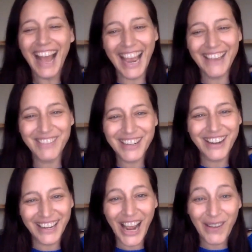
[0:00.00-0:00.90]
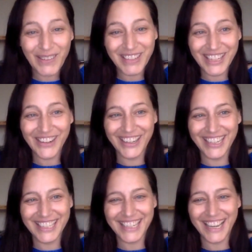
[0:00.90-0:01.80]
i'm gonna now i'm
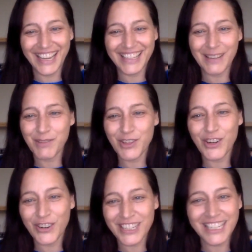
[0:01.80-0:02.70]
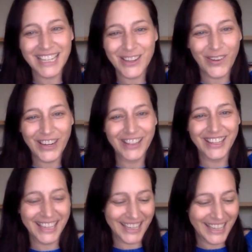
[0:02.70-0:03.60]
curious guys i'm sure christine's already
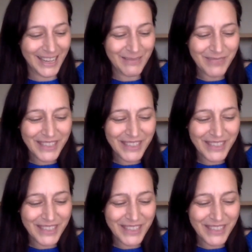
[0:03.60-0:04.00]
looking it up